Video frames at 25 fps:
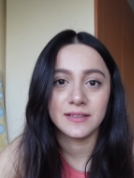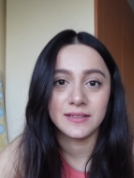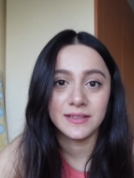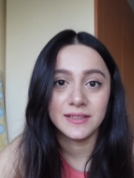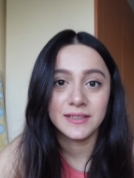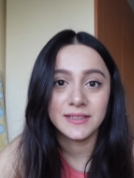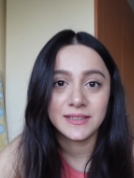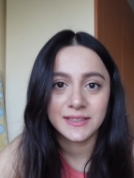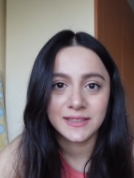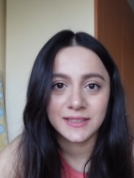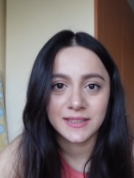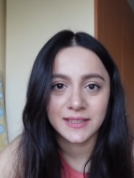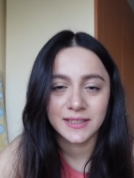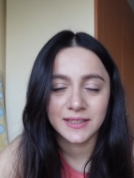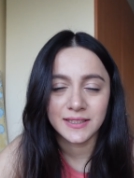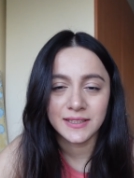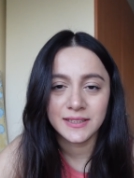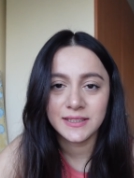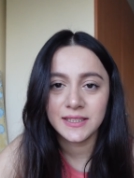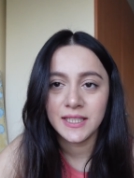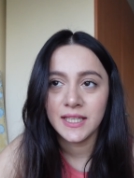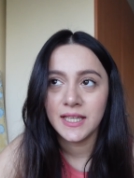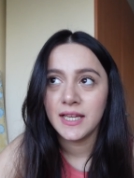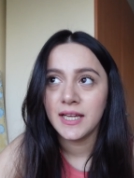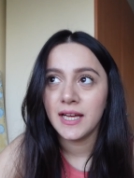these
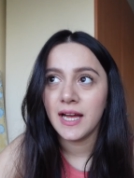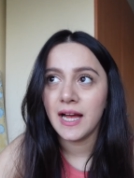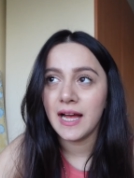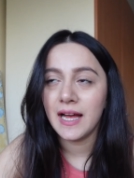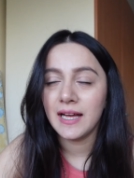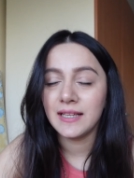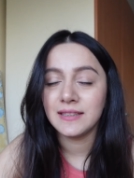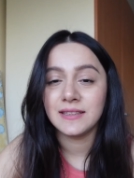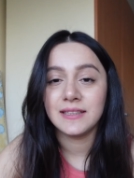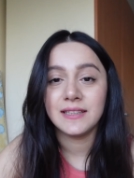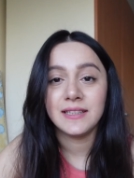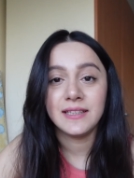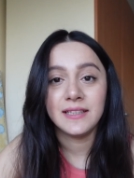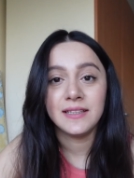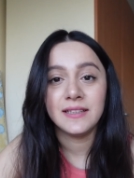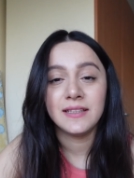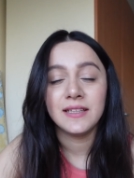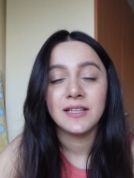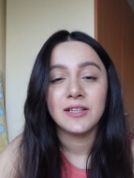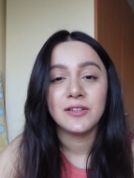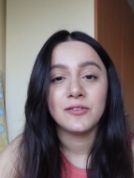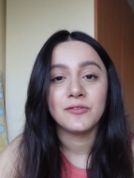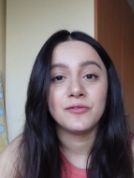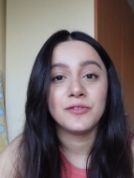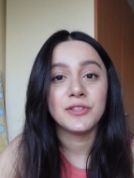skills and in
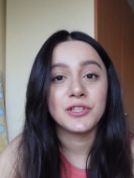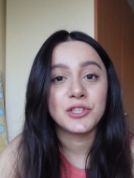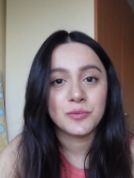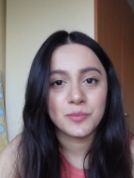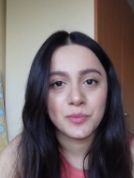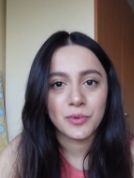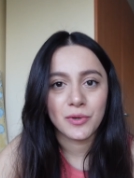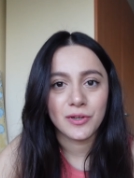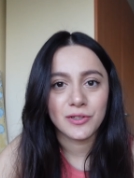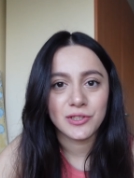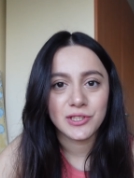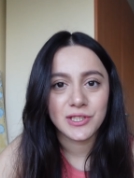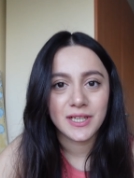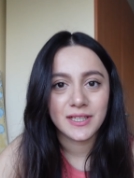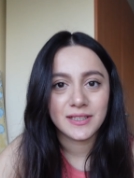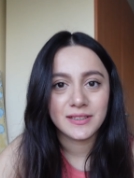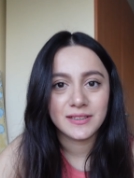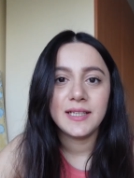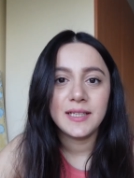which project.